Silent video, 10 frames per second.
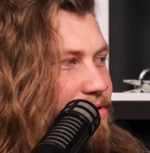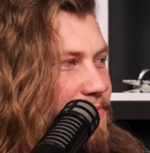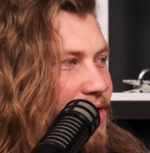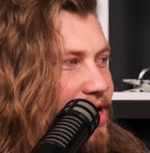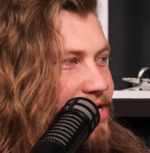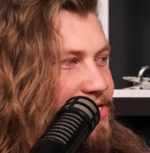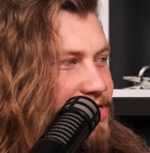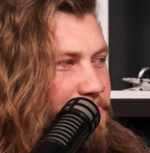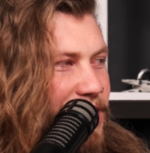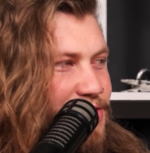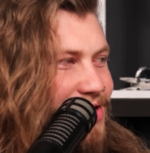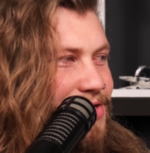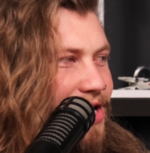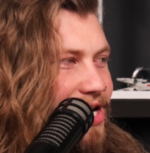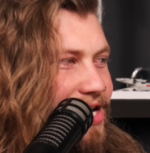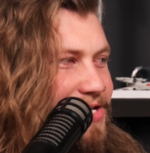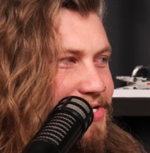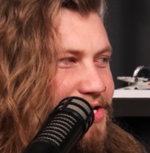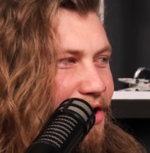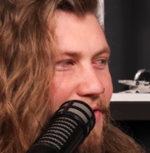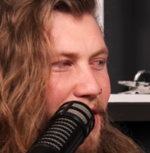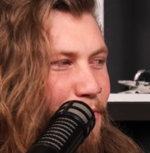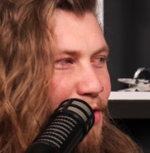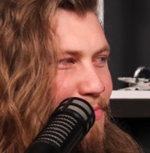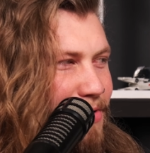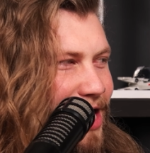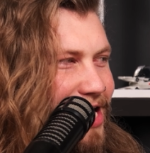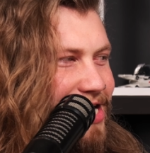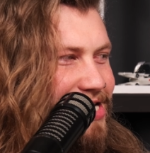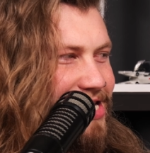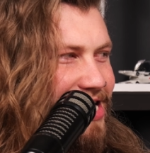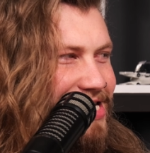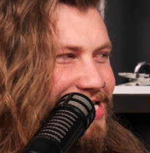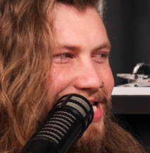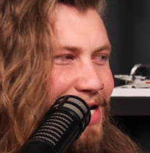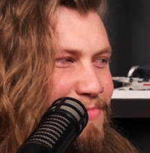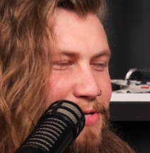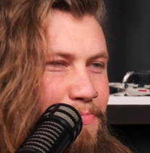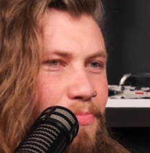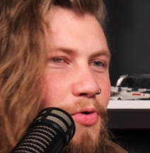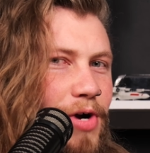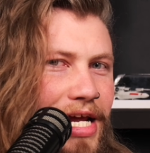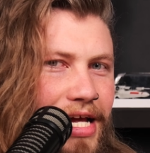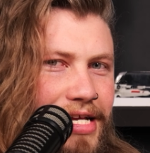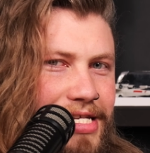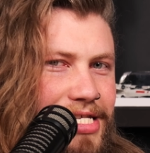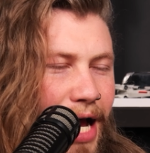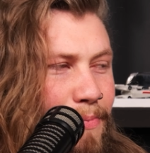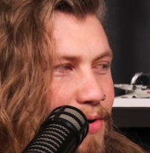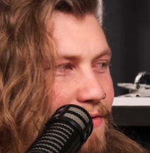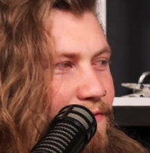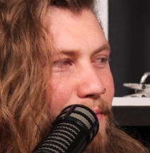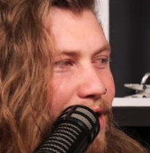Because Matrix Lady is on that weird planet and seems pretty separate from